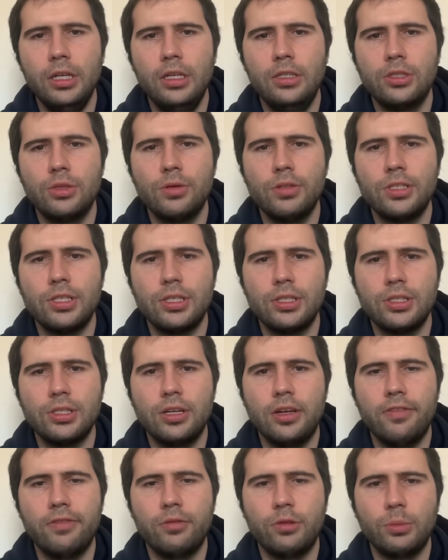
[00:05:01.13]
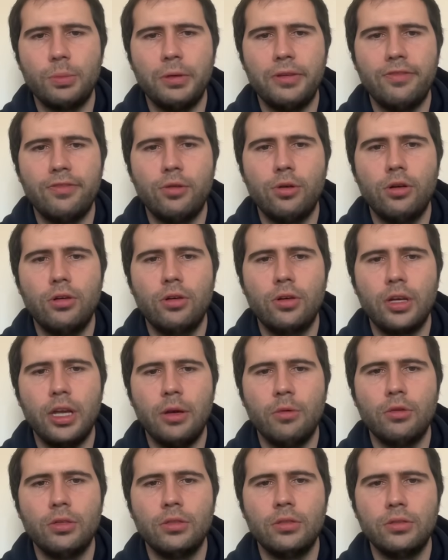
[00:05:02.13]
Interesting stuff. Rook b4.
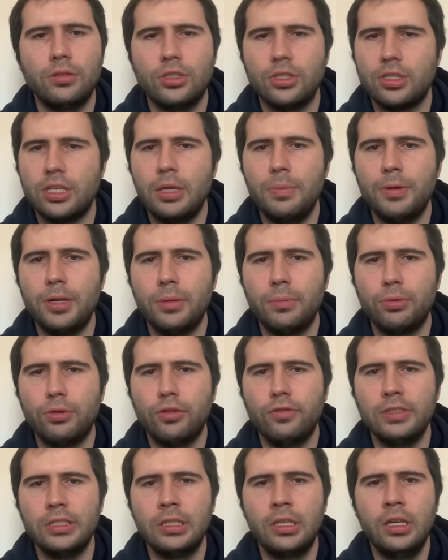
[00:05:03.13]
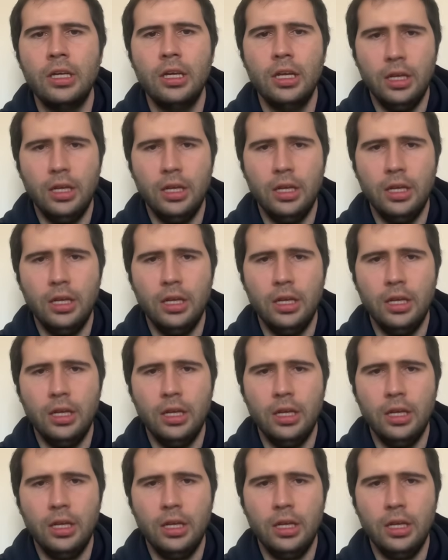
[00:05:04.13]
Okay, we'll just keep on improving.